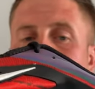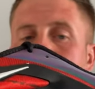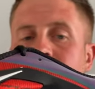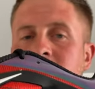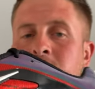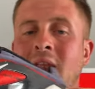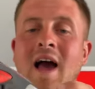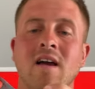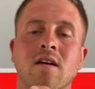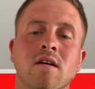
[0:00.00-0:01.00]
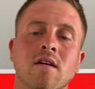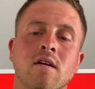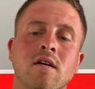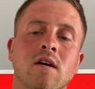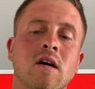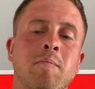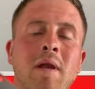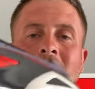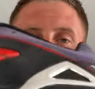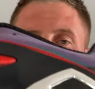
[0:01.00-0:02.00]
you've got this black,
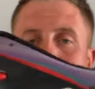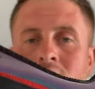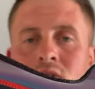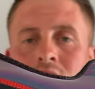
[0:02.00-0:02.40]
black triangle